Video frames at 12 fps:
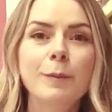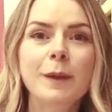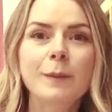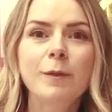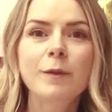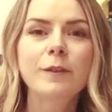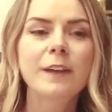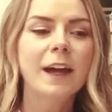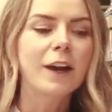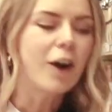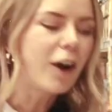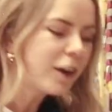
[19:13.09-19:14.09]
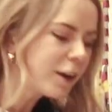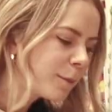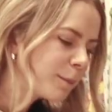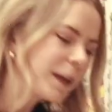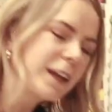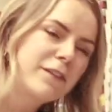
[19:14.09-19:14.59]
people that aren't a
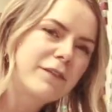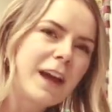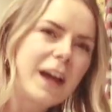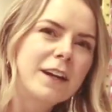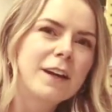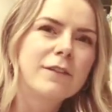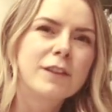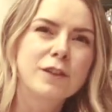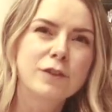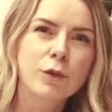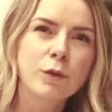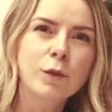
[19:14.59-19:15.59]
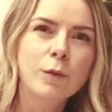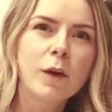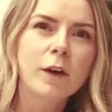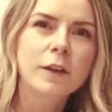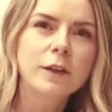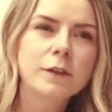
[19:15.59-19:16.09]
big fan of the soda
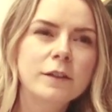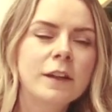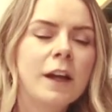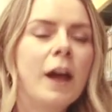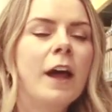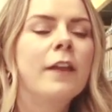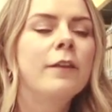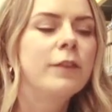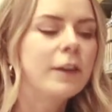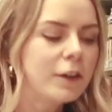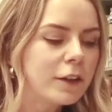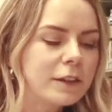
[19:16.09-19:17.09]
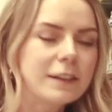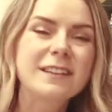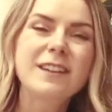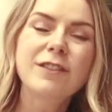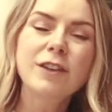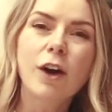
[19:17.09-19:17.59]
waters, there is a
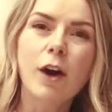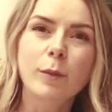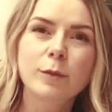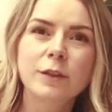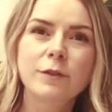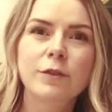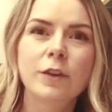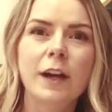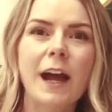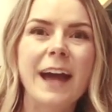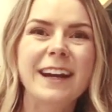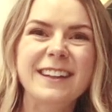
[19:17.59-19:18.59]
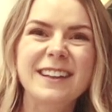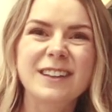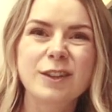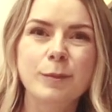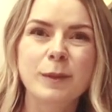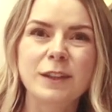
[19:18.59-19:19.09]
different option for adding a
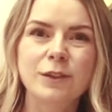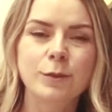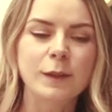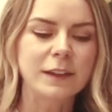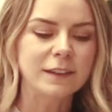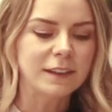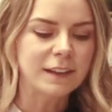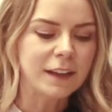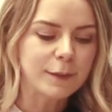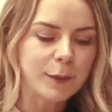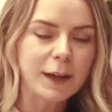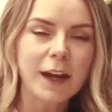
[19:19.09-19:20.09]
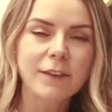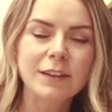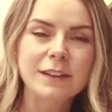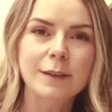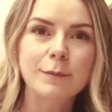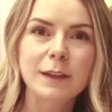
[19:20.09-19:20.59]
little bit of sweetness, and that's by
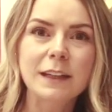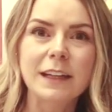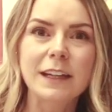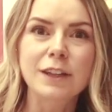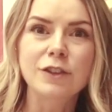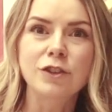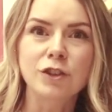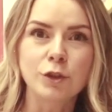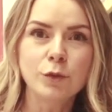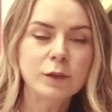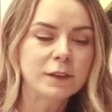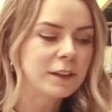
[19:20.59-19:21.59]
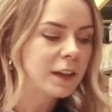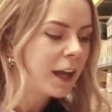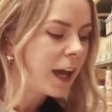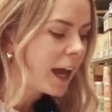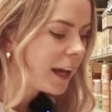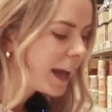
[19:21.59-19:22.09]
having something like a juice
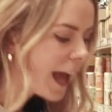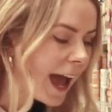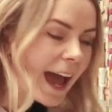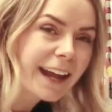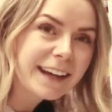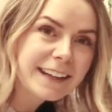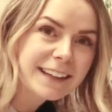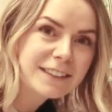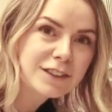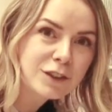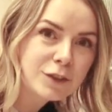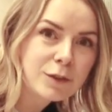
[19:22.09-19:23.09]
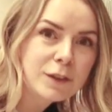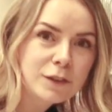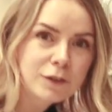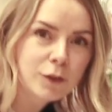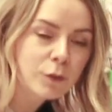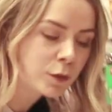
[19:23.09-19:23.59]
and adding it to the
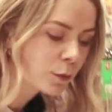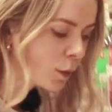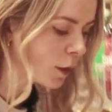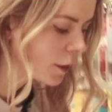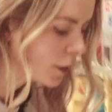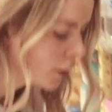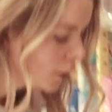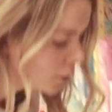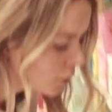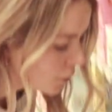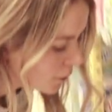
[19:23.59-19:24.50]
soda water. So